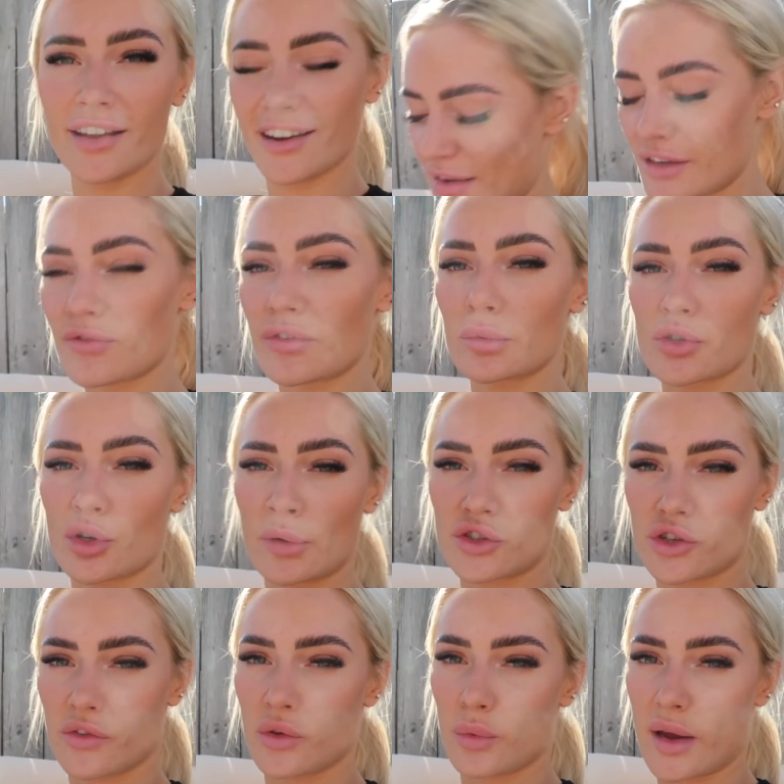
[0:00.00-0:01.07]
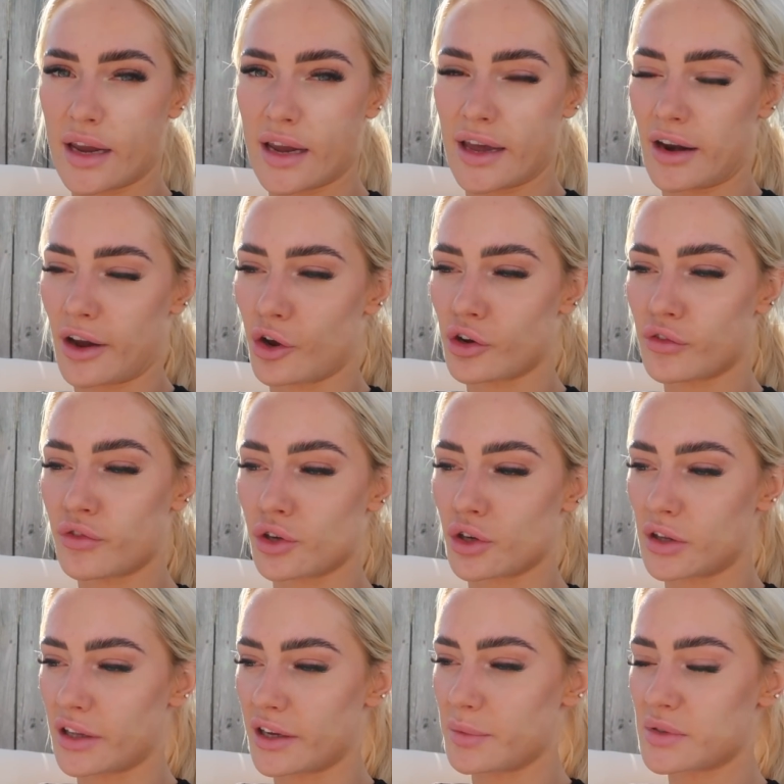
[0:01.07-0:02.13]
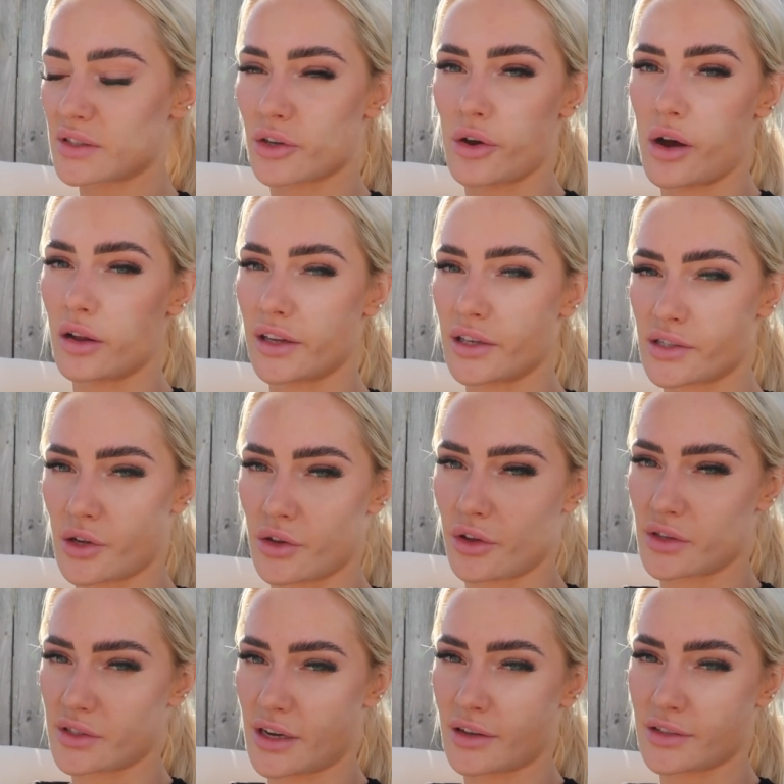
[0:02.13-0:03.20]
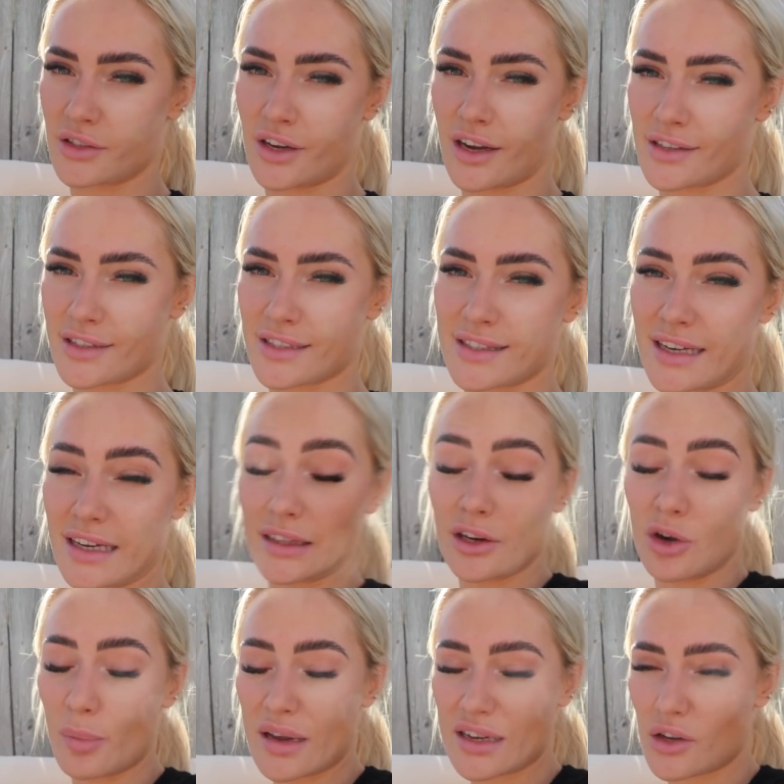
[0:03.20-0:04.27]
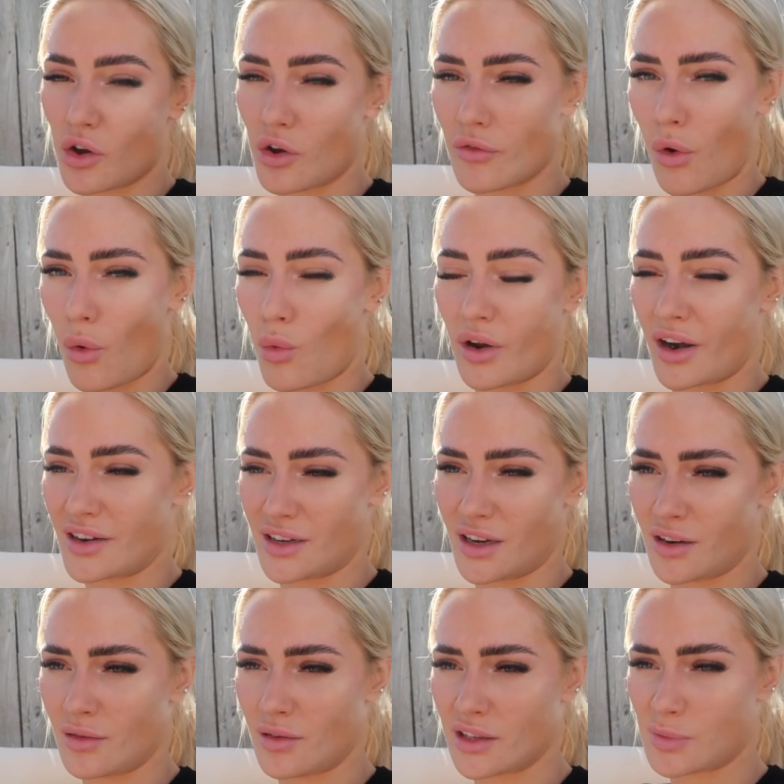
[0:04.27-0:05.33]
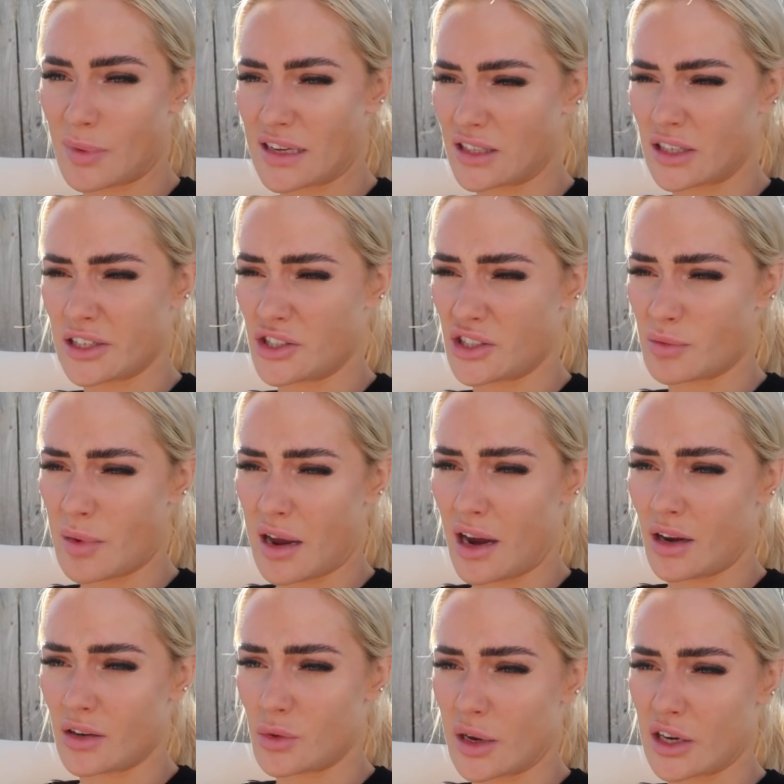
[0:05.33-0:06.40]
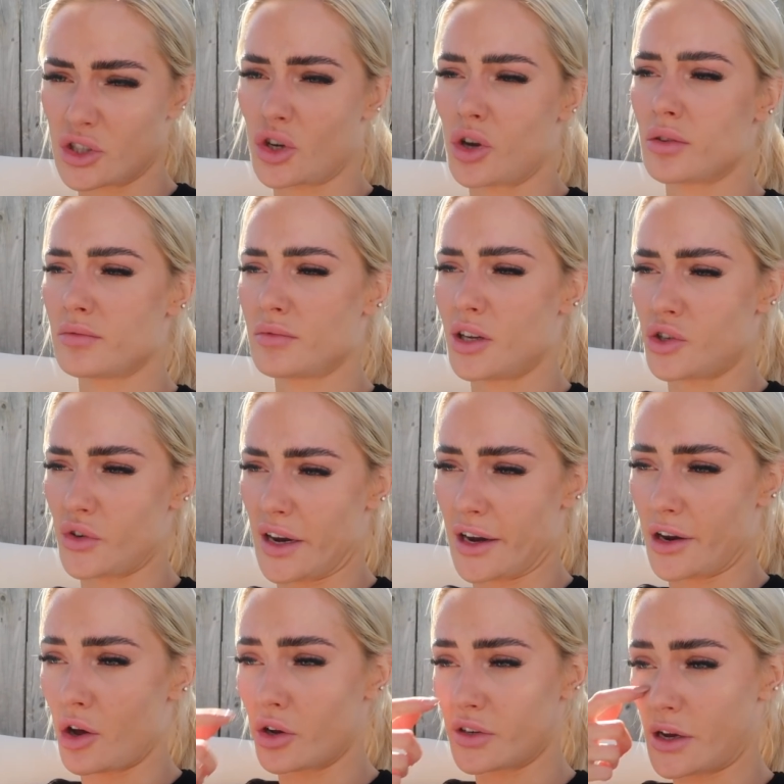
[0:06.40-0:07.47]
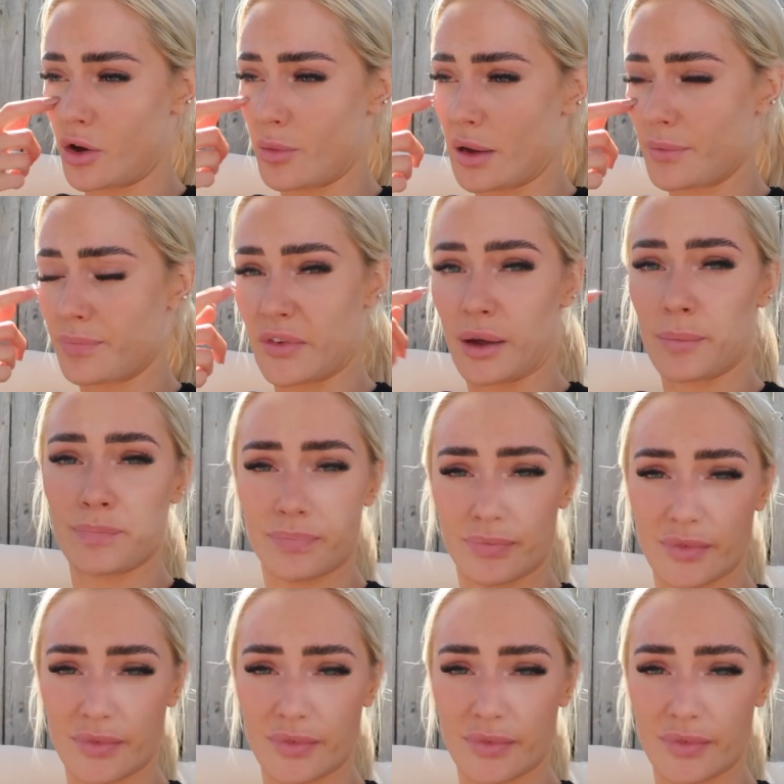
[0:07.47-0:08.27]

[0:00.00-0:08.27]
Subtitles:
I didn't film too much over the weekend. I got a few clips, so I'll insert those now so you guys can see a little bit of what I did. It's basically just me doing a shot and drinking a cocktail, but yeah.